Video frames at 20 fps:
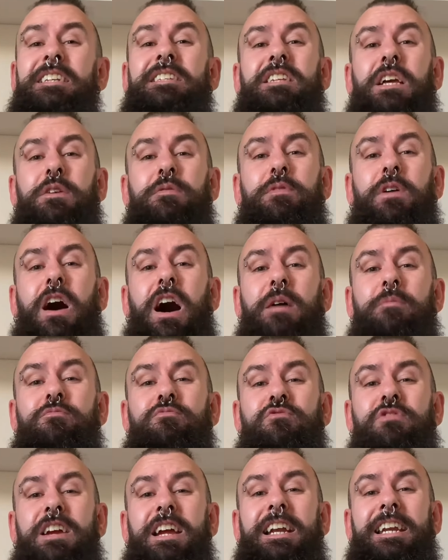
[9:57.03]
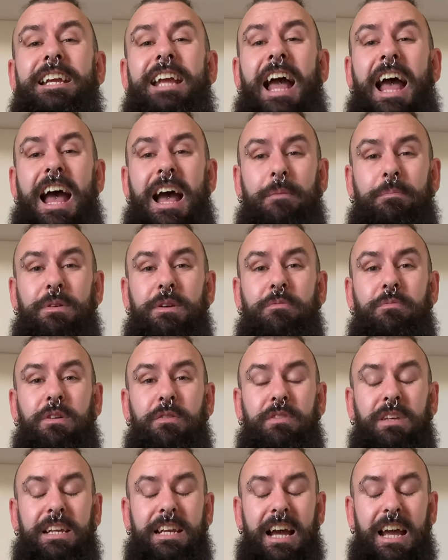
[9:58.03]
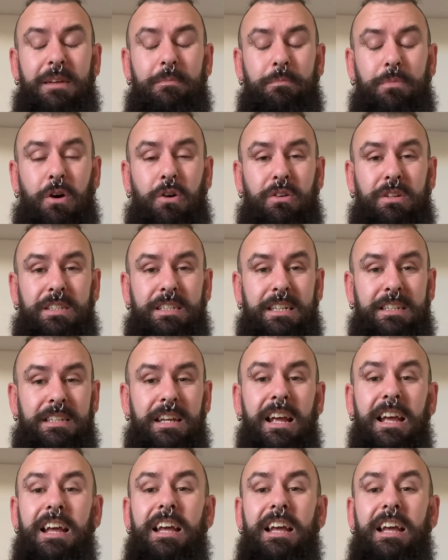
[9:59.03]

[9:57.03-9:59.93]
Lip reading: so far I'm really happy with the game boxes.